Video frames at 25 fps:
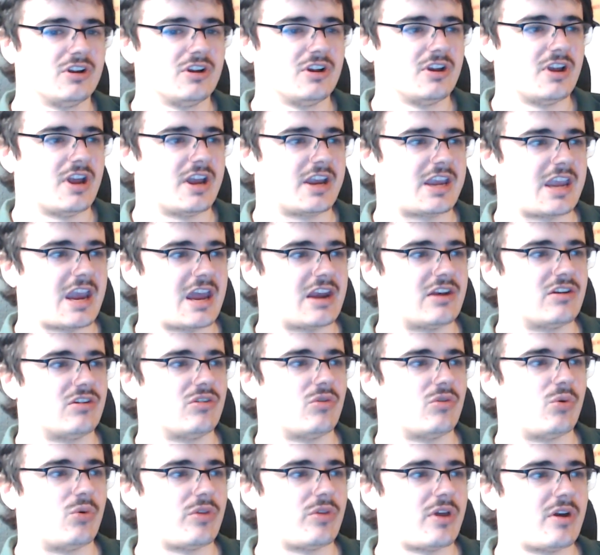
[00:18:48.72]
Again,
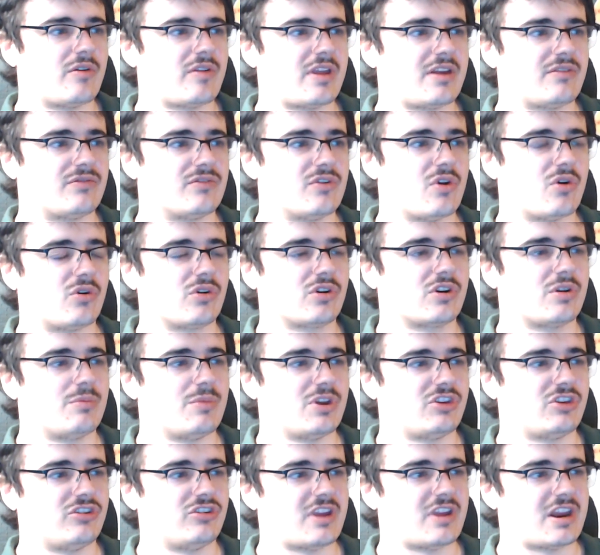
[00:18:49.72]
although they've not
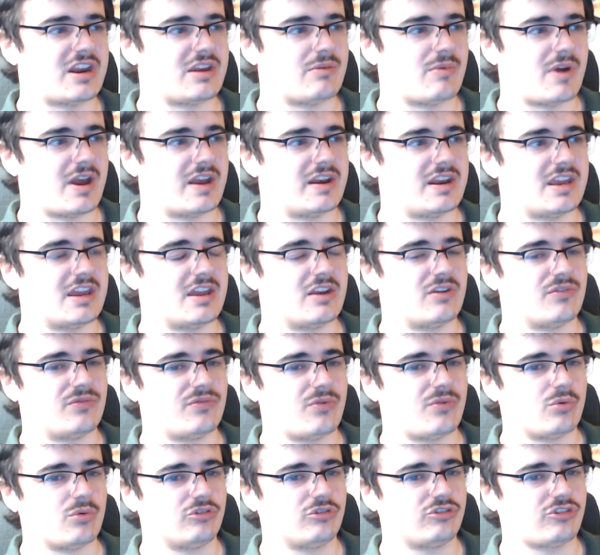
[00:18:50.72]
committed anywhere near the
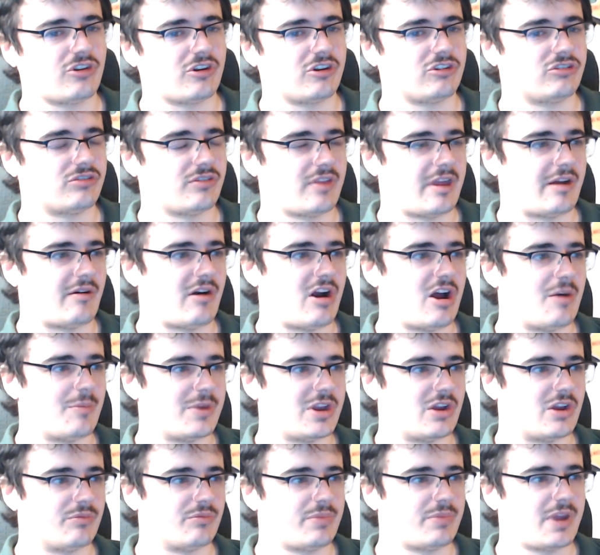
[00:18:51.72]
full size of their
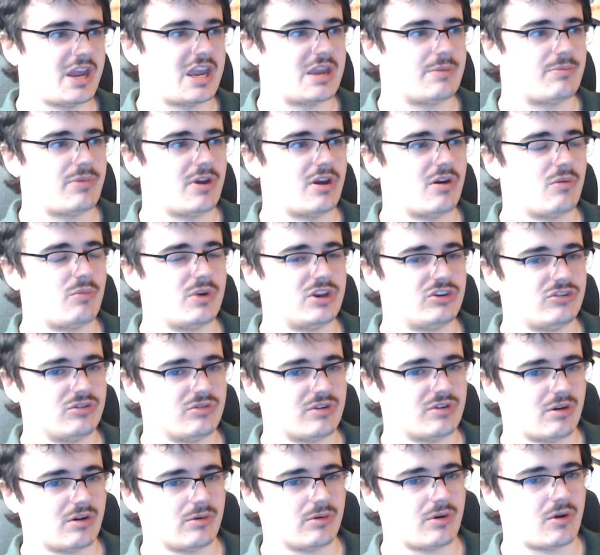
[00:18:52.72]
army on paper, we do
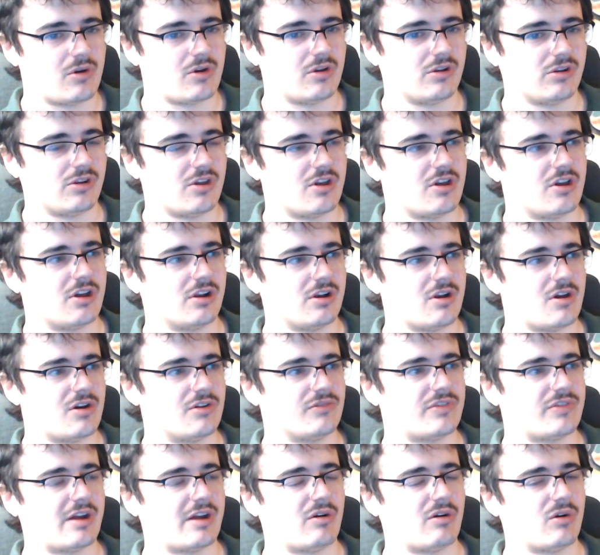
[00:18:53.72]
know not a lot
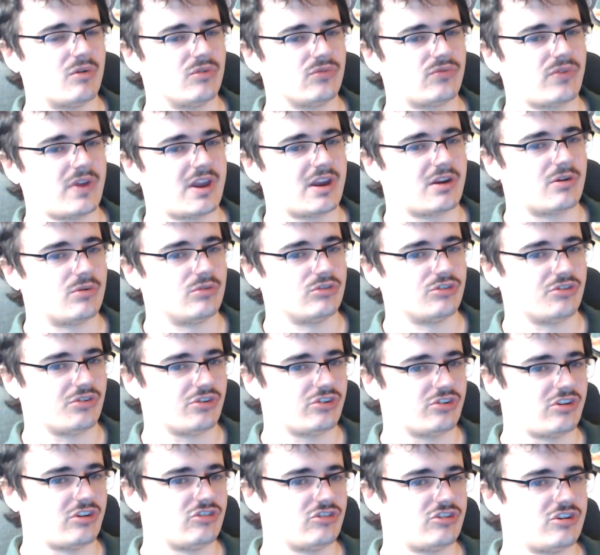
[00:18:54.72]
of their old vehicles are
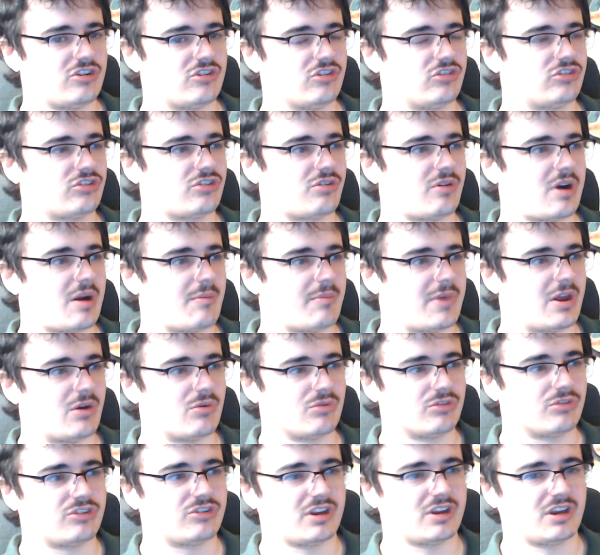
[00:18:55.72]
essentially just scrap
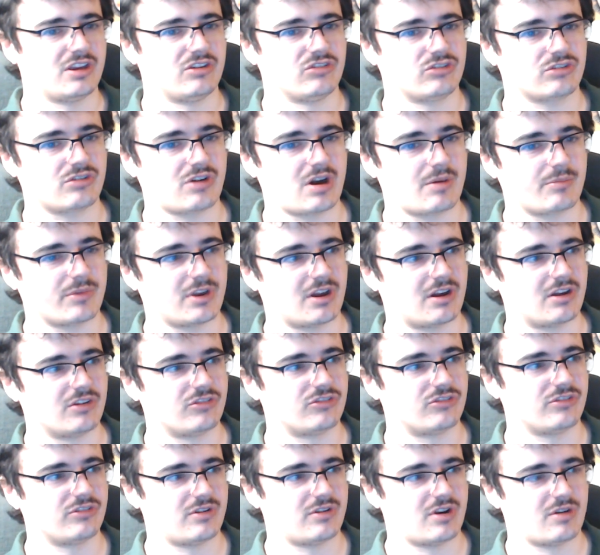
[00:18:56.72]
metal sitting in scrap
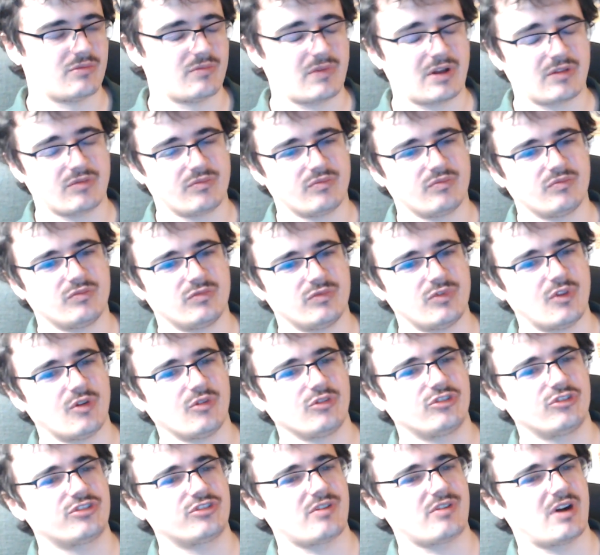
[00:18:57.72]
yards. You know, well,
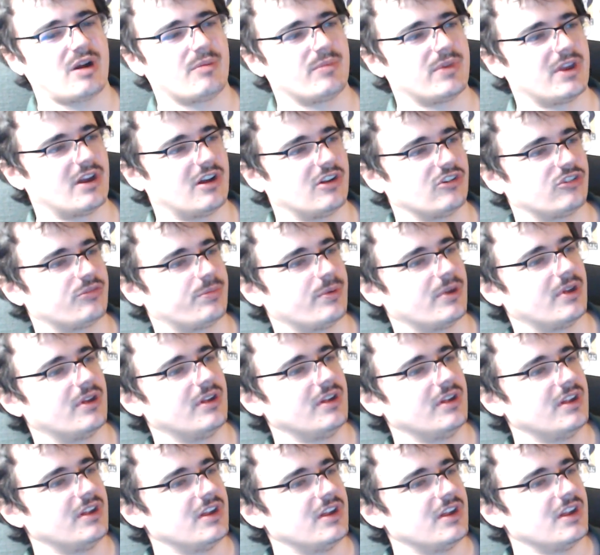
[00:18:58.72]
not scrap yards, but
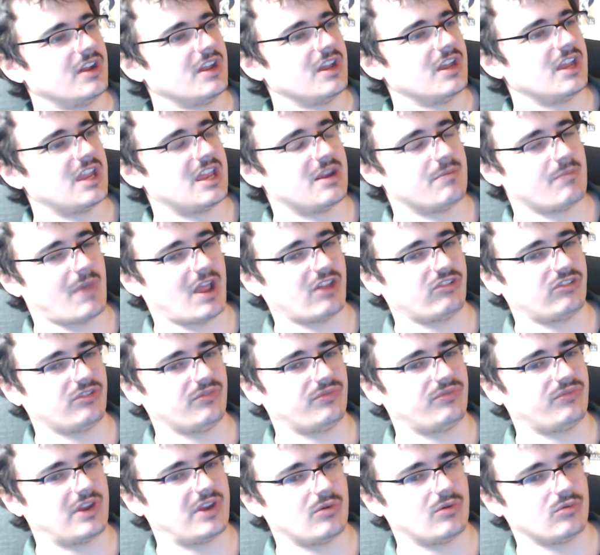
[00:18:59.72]
in massive
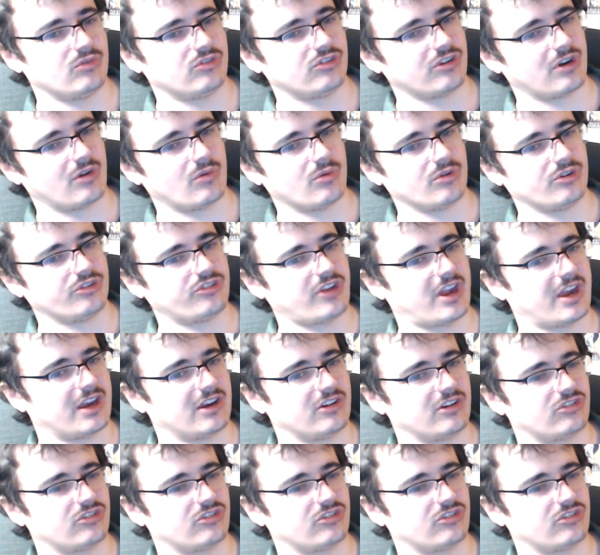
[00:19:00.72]
fields, you know, all the tanks